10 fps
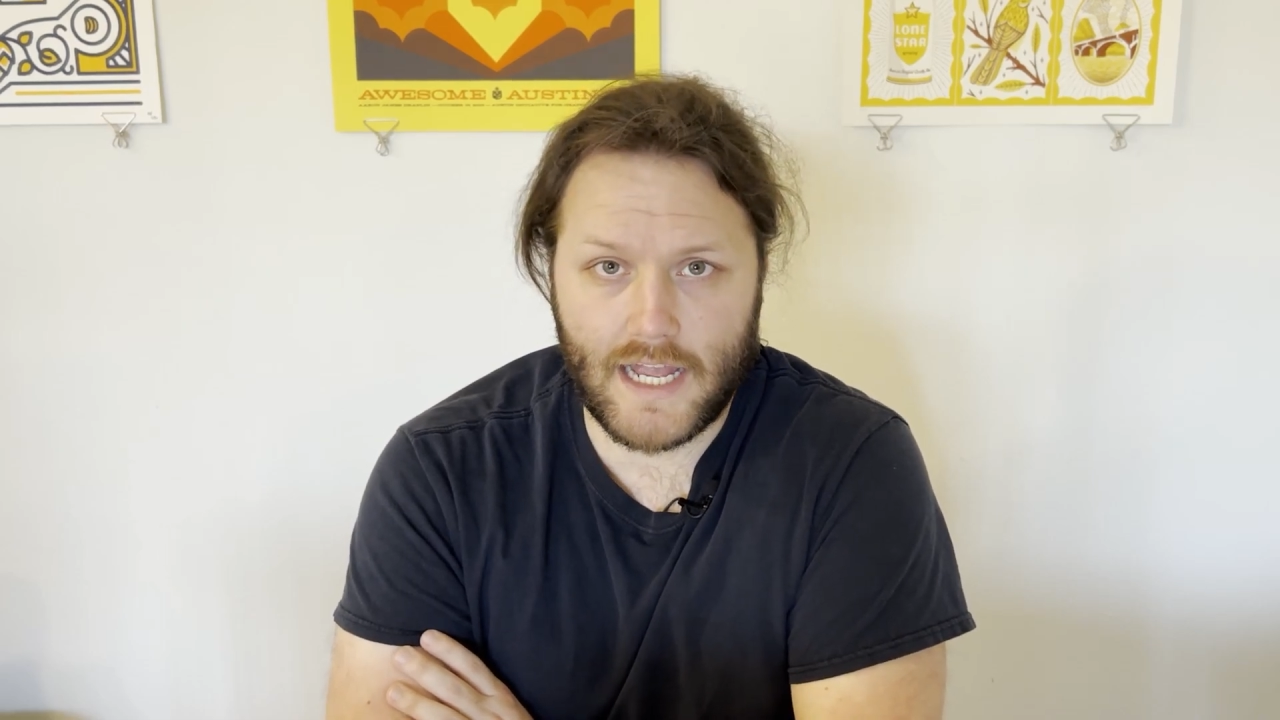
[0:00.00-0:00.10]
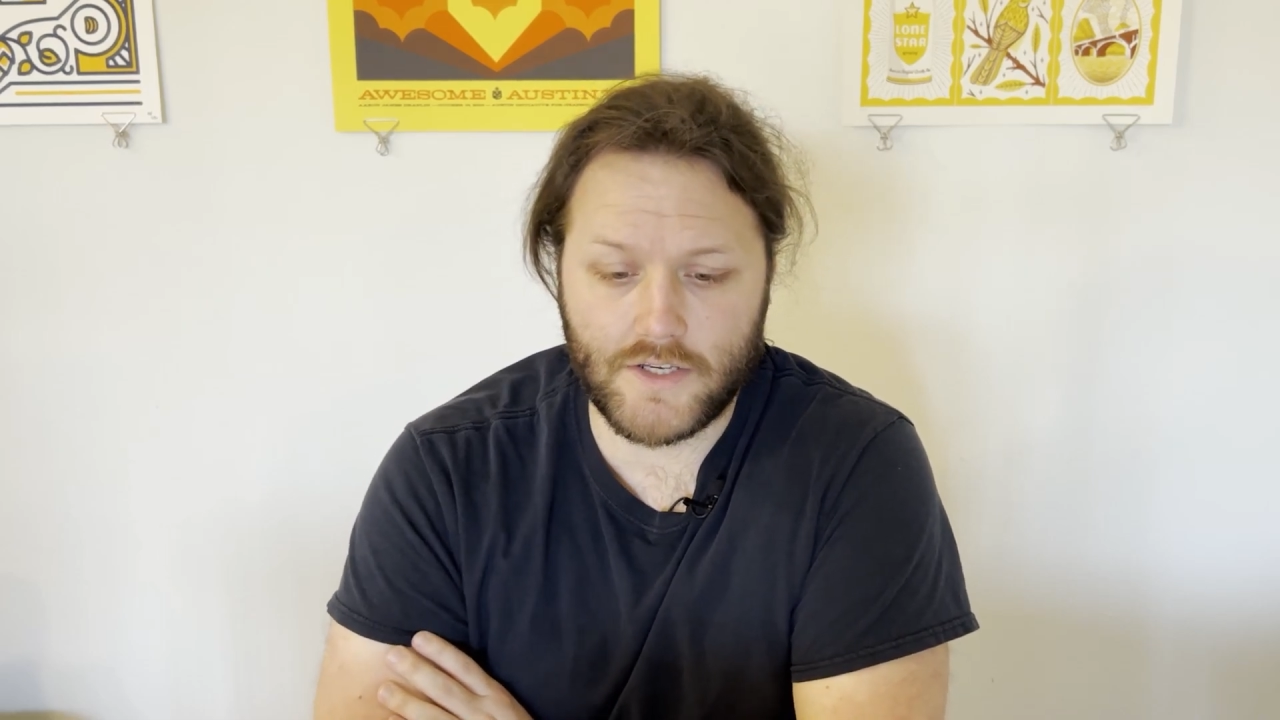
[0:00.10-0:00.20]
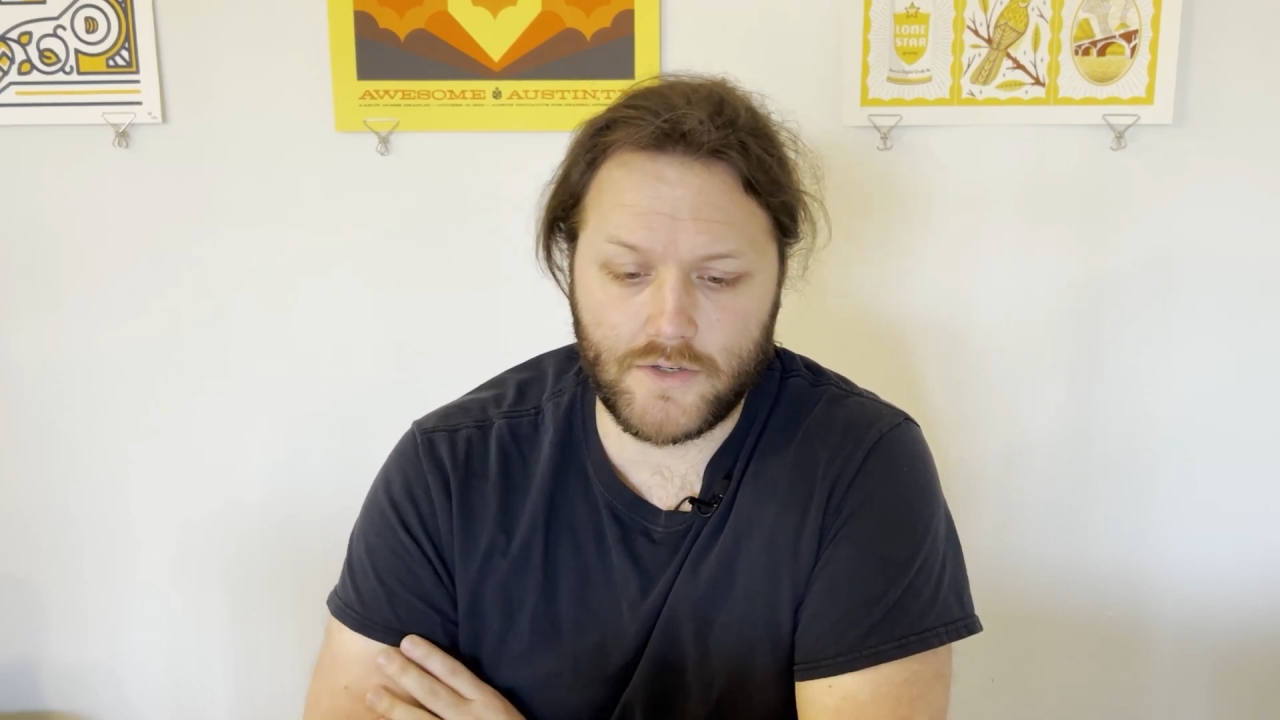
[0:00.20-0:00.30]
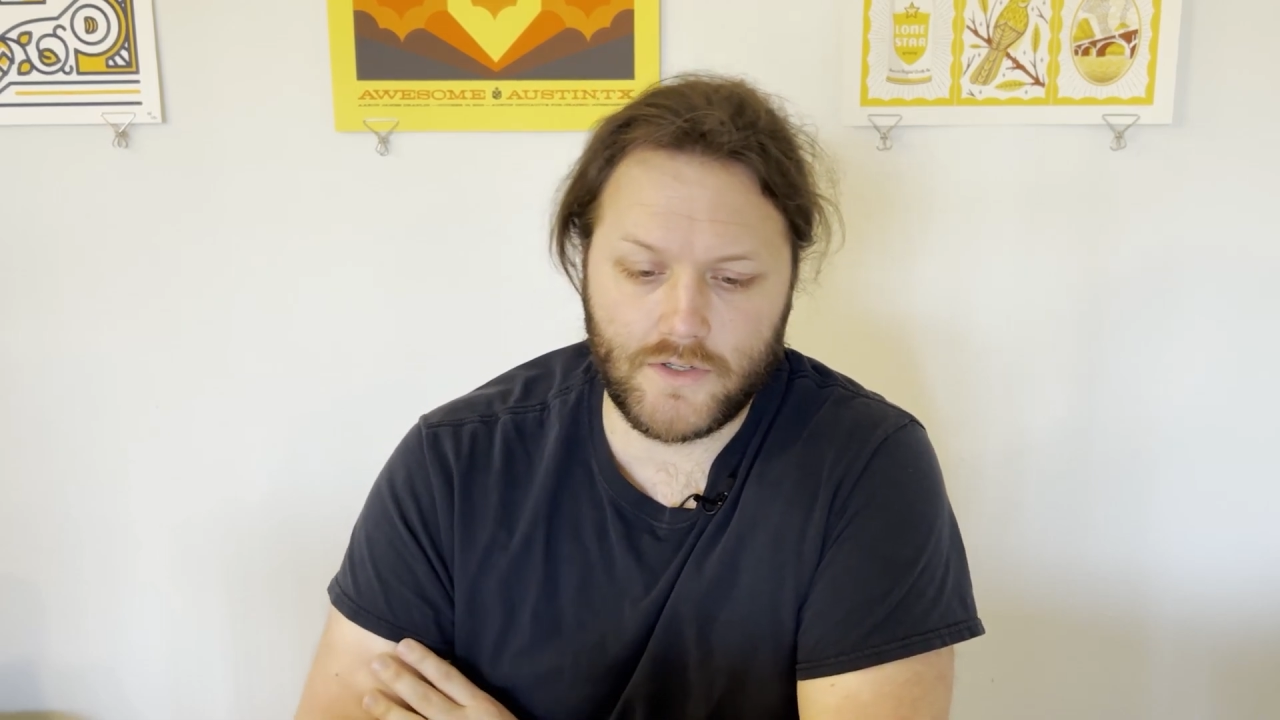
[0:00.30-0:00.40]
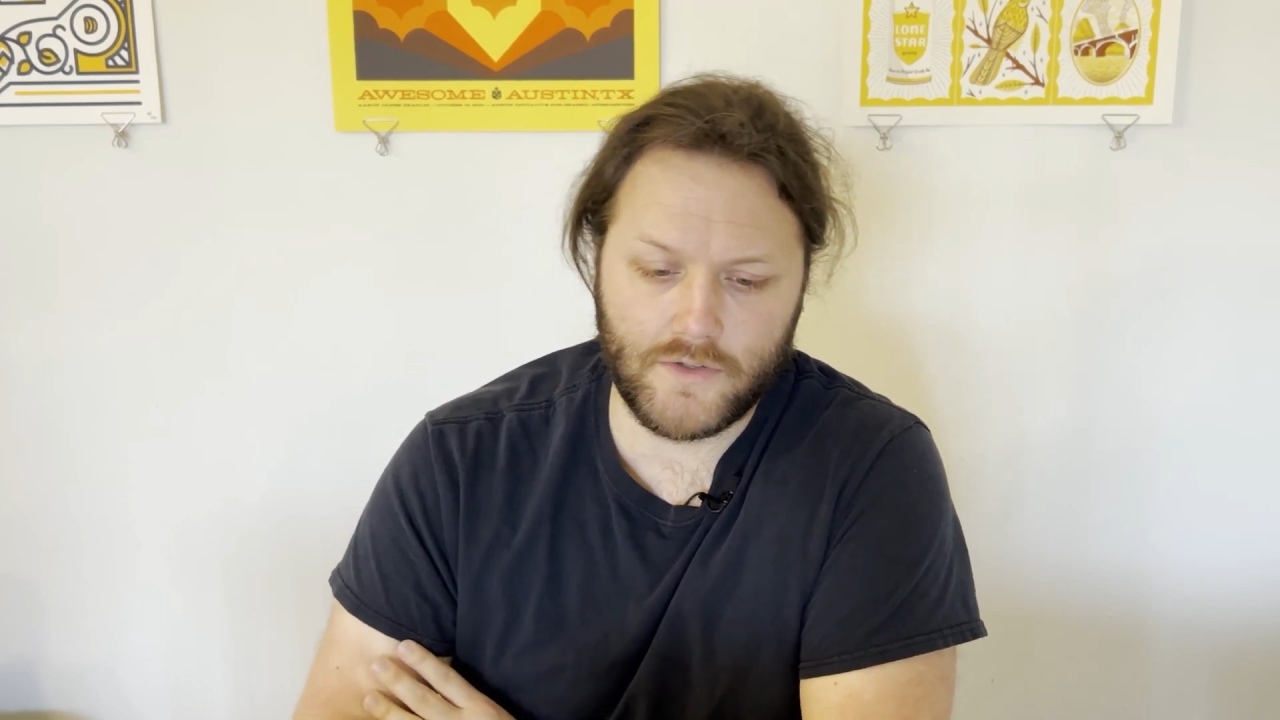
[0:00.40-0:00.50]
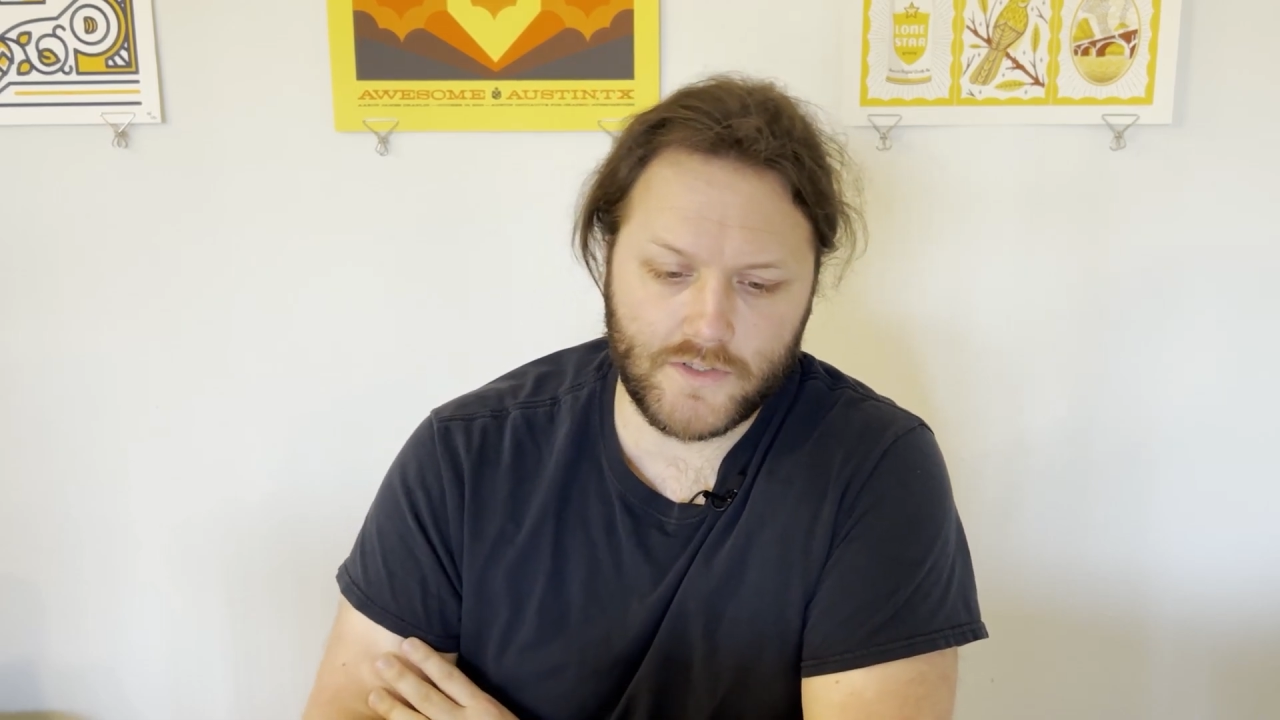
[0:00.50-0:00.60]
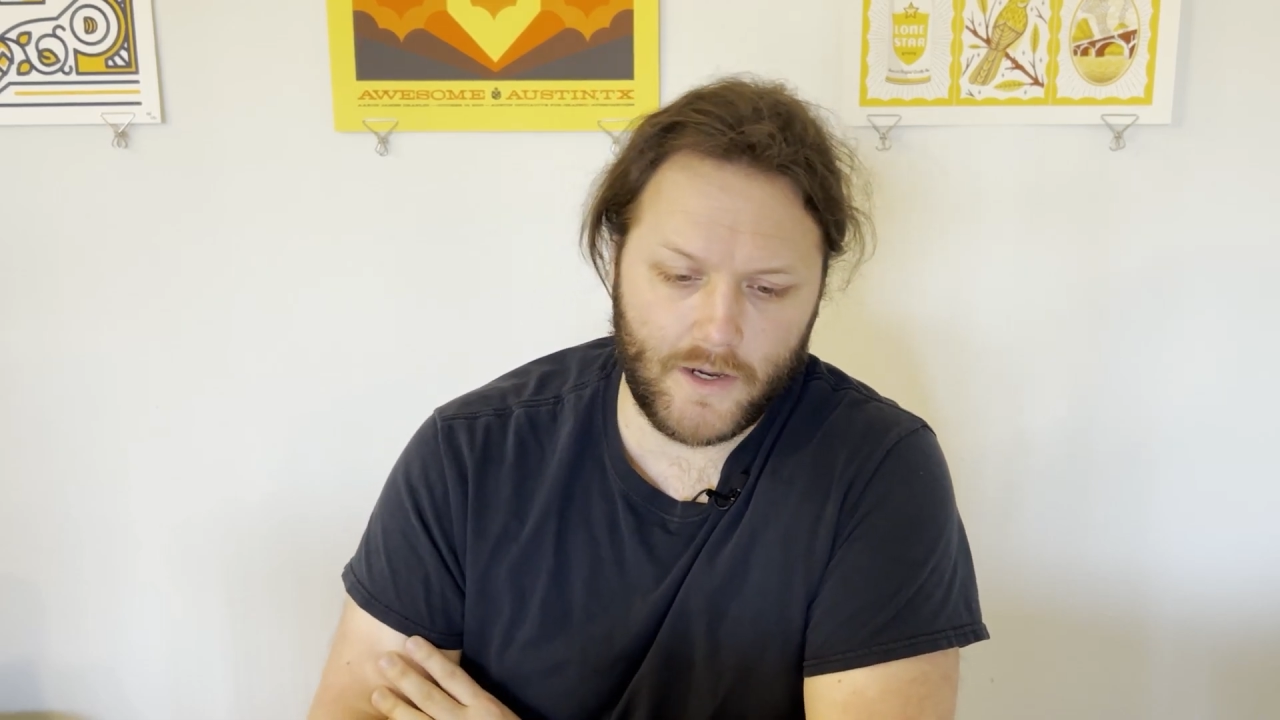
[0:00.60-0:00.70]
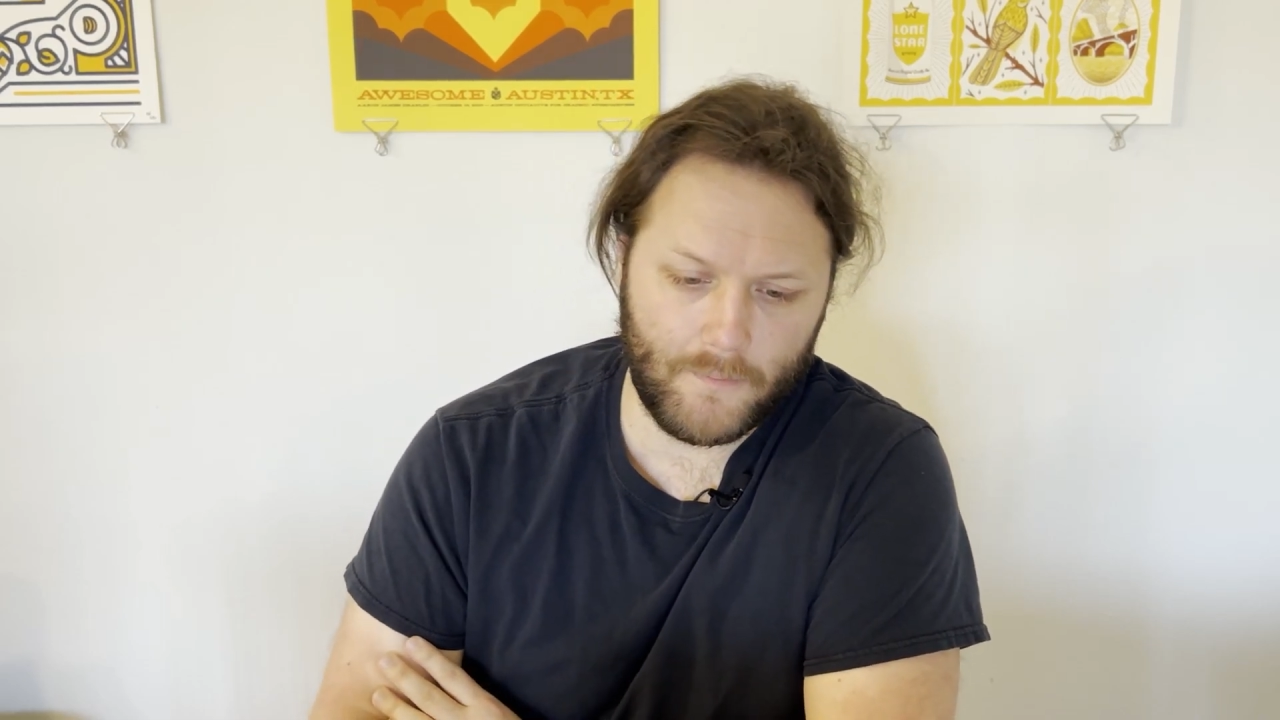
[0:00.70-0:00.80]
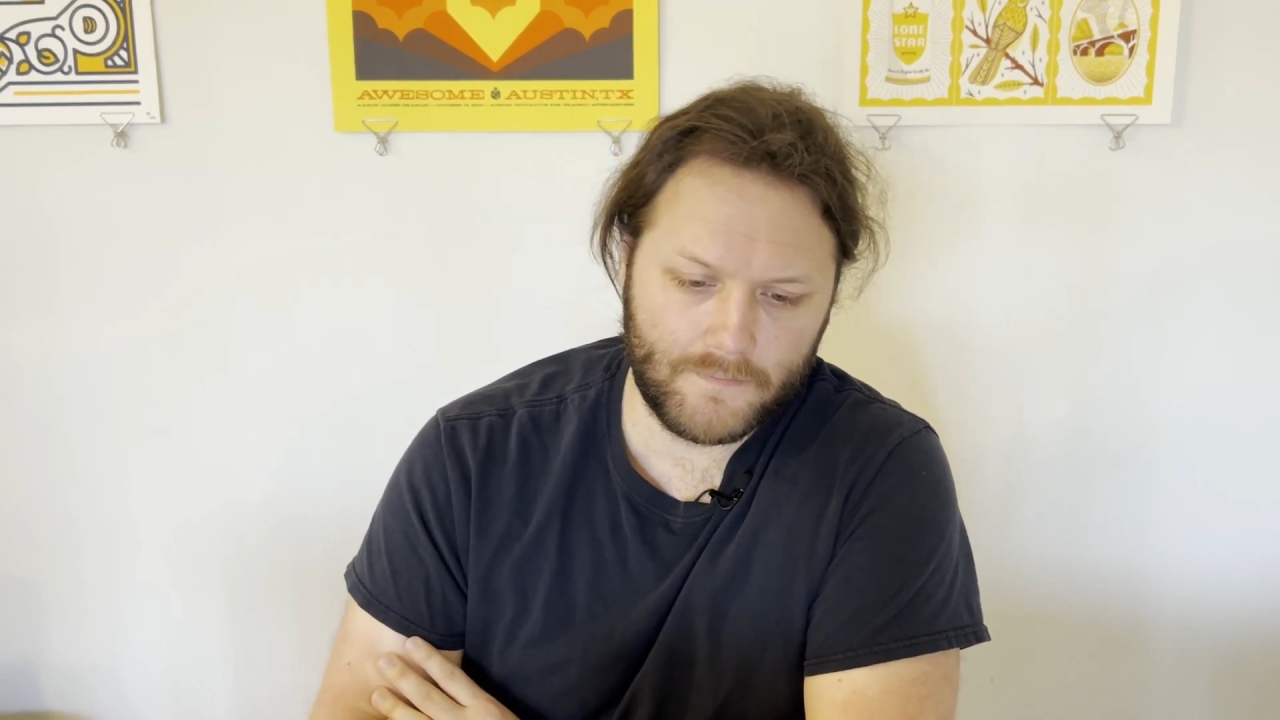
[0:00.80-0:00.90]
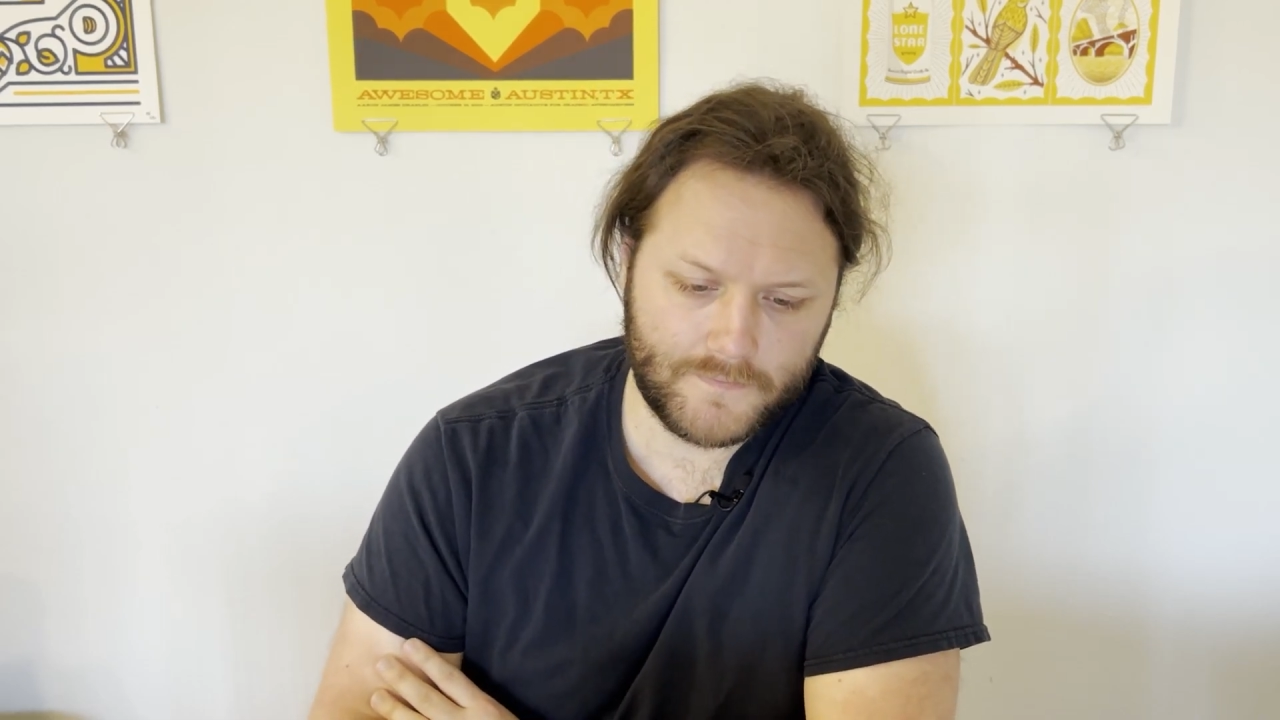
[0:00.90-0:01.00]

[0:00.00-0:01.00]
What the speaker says: as you do so.